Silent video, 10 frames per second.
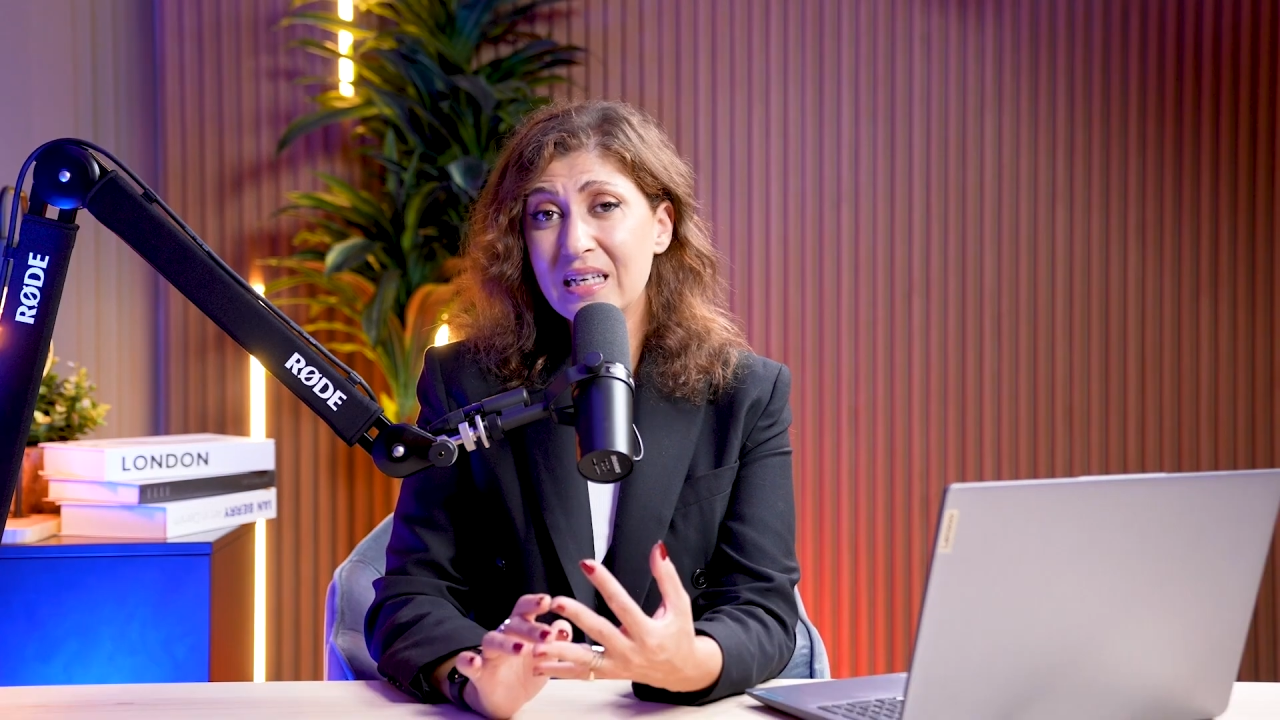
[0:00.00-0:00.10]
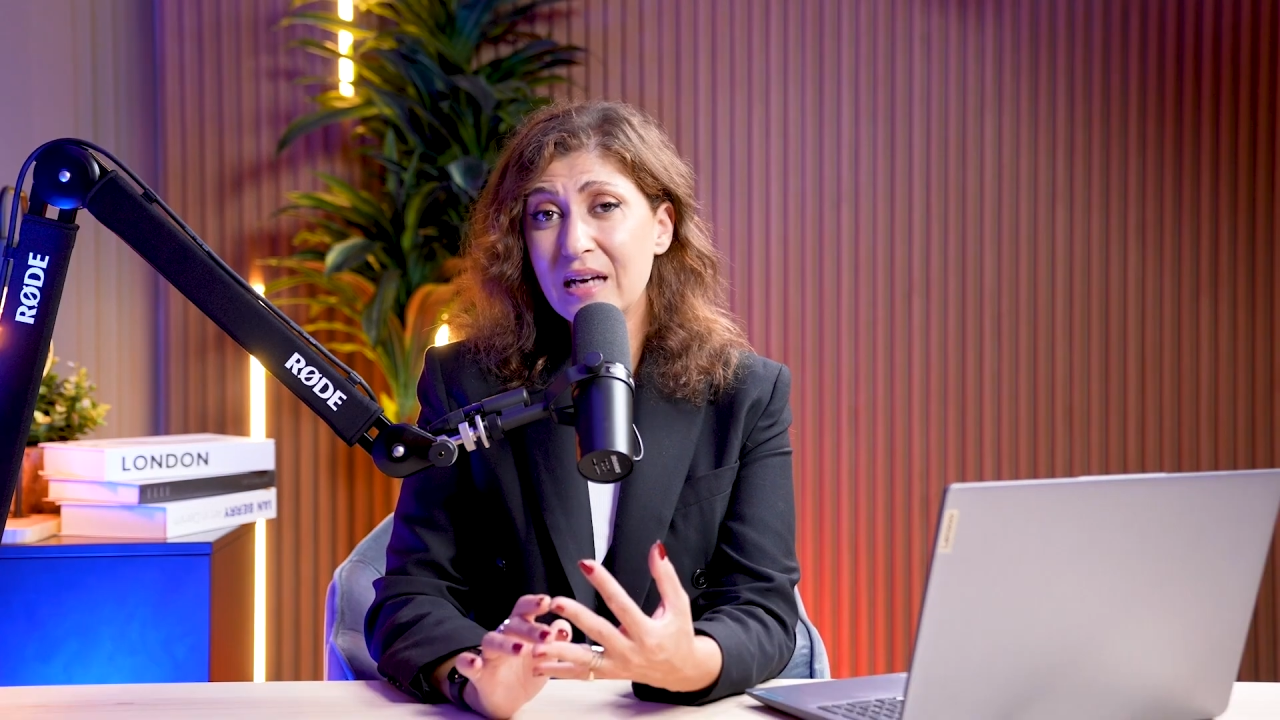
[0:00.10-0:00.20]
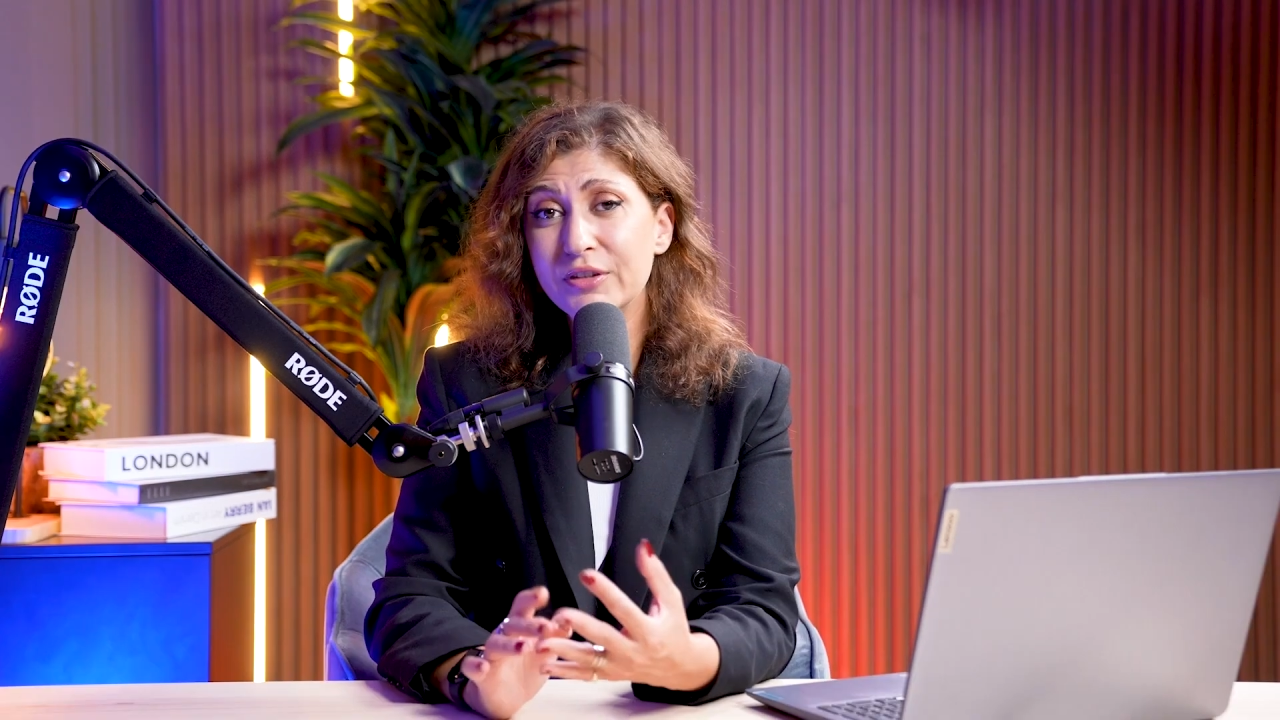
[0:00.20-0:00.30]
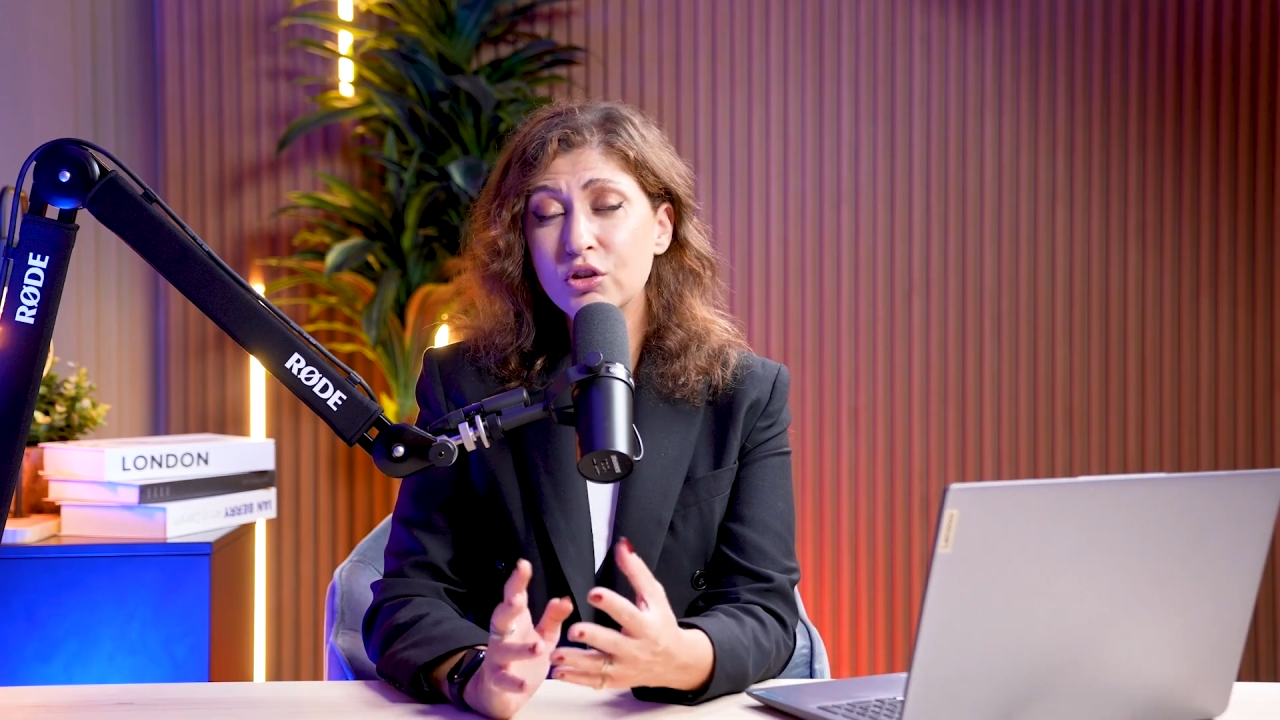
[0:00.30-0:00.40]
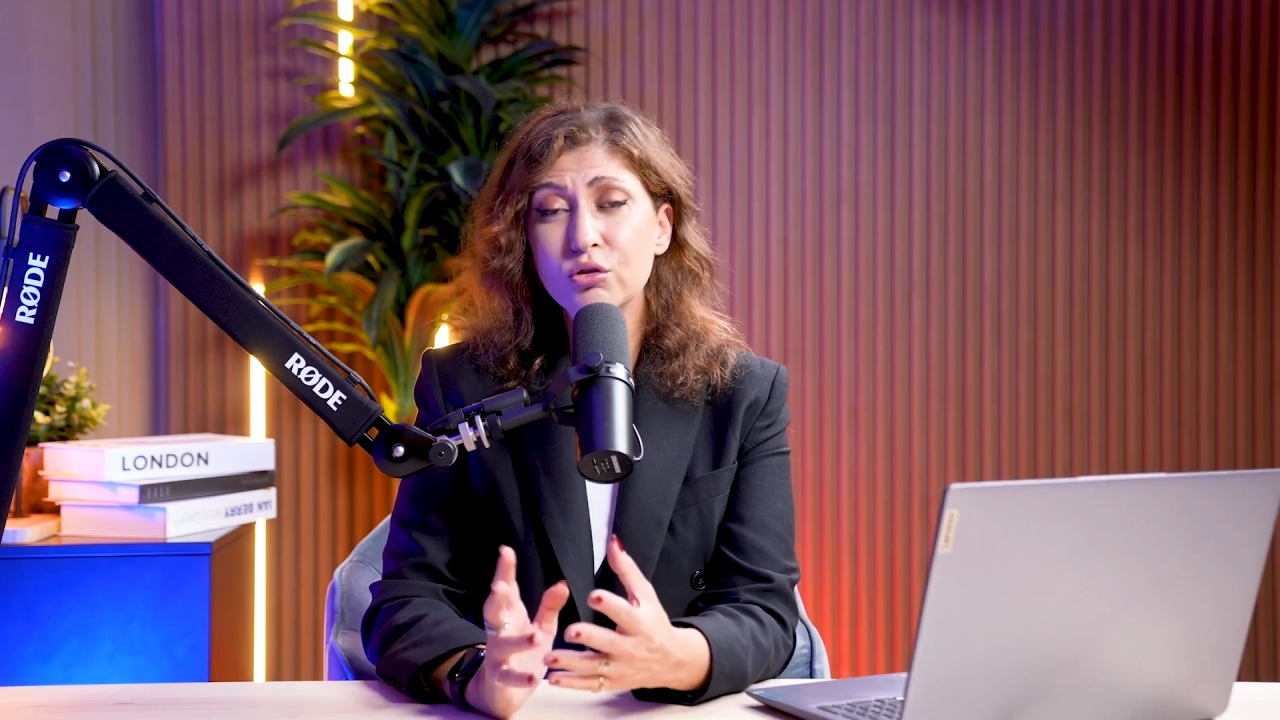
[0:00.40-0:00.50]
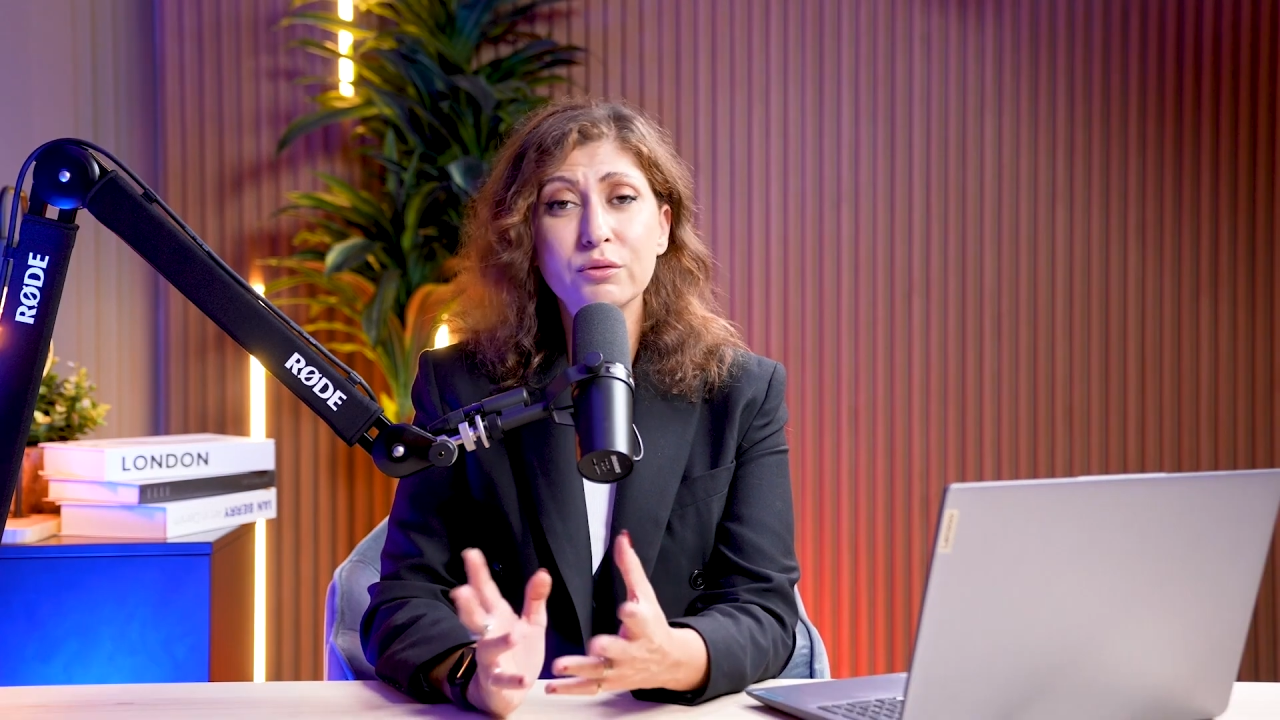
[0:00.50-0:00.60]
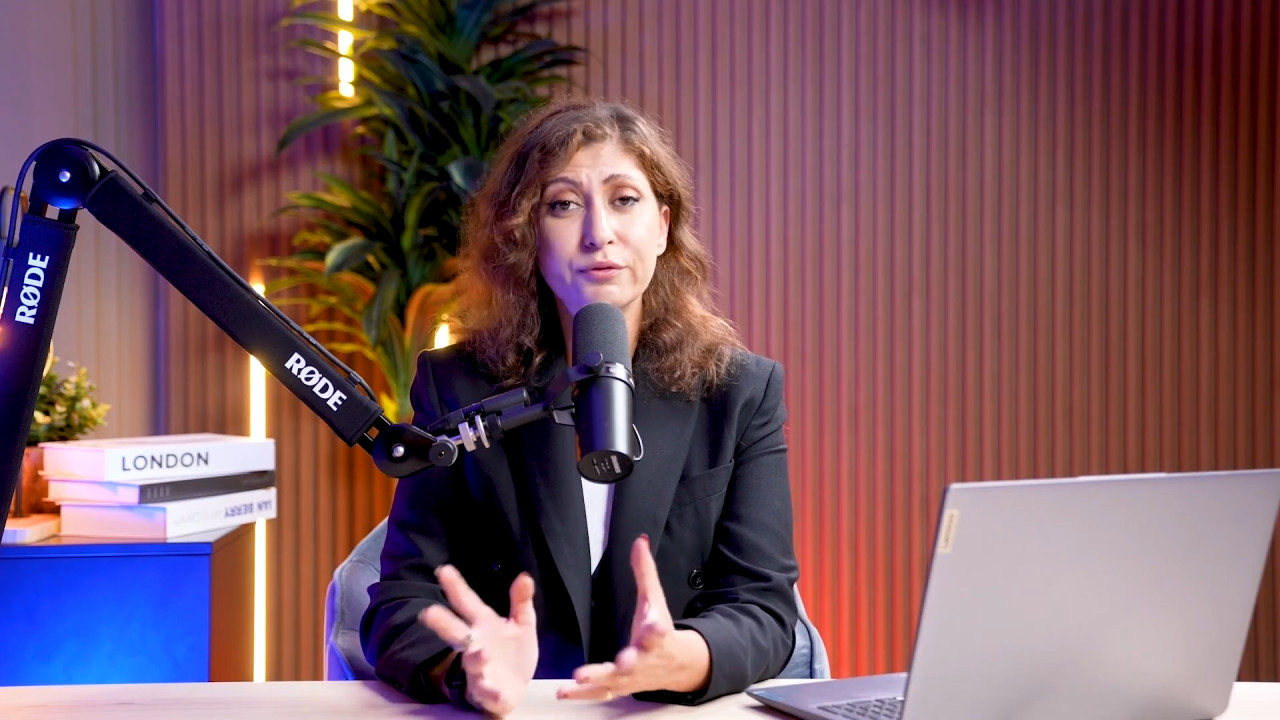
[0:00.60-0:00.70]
revenue